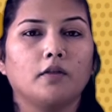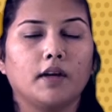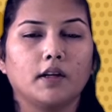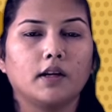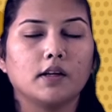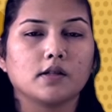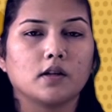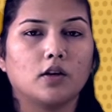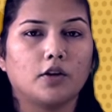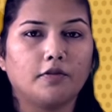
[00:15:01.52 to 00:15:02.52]
When there is
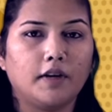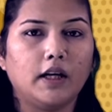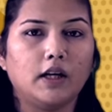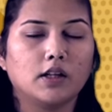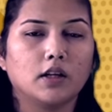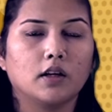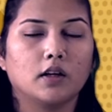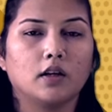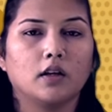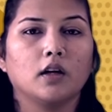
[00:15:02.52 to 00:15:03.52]
a lot of heat,
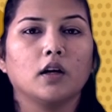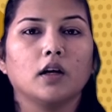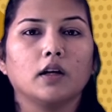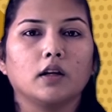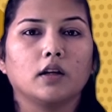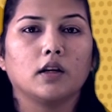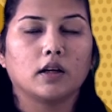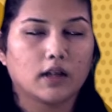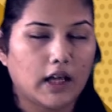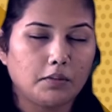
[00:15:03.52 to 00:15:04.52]
the
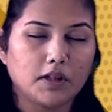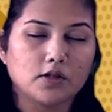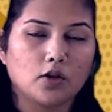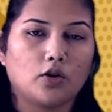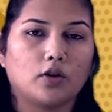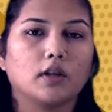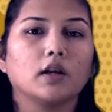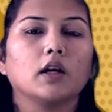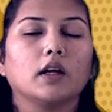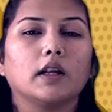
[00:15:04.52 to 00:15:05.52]
climate is hot,
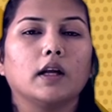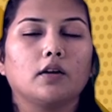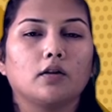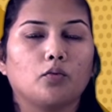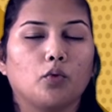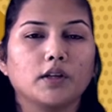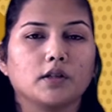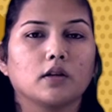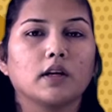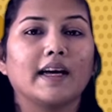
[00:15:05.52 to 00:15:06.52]
the
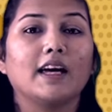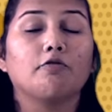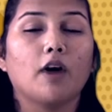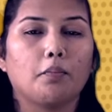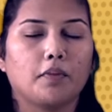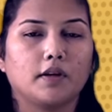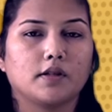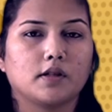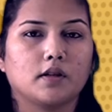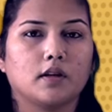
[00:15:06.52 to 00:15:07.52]
water
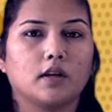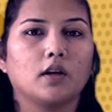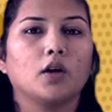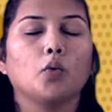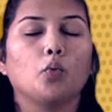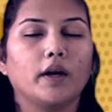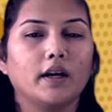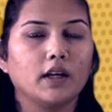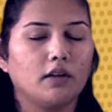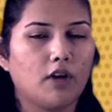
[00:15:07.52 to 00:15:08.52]
evaporates. When
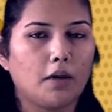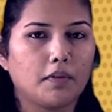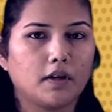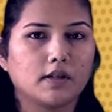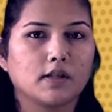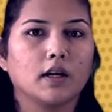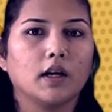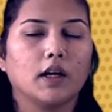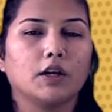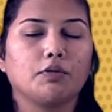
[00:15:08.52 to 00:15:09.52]
it evaporates,
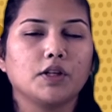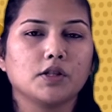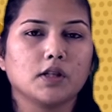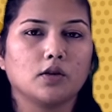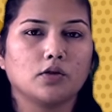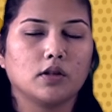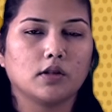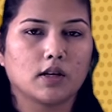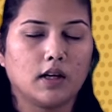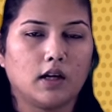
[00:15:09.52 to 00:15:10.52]
it reaches out to
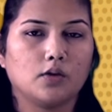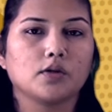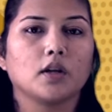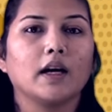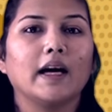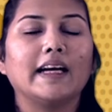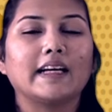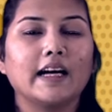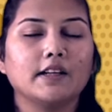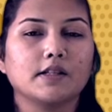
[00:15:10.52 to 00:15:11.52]
the clouds, it
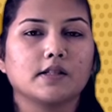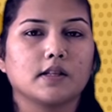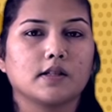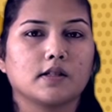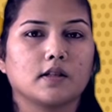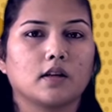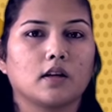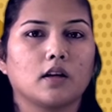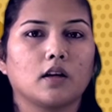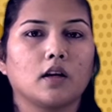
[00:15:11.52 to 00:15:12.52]
condenses.
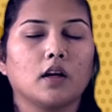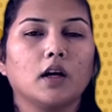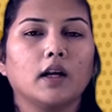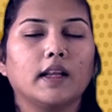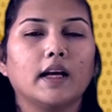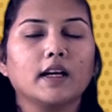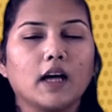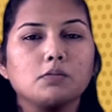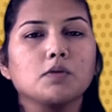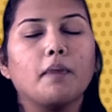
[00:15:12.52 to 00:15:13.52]
Then it
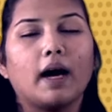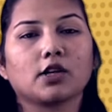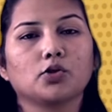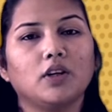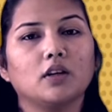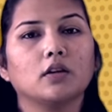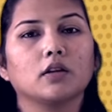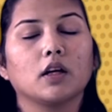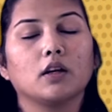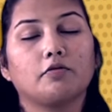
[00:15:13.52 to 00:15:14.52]
comes back to the
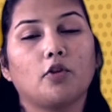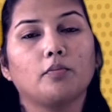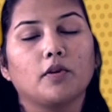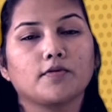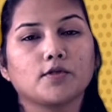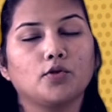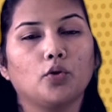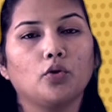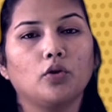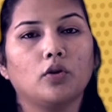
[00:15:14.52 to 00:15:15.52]
earth in the form of
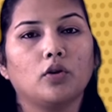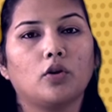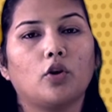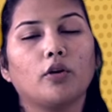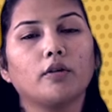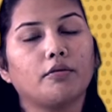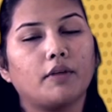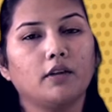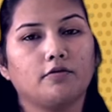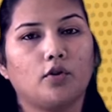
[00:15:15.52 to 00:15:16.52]
snow or
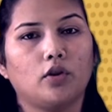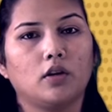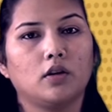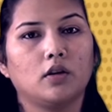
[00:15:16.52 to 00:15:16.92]
rainfall.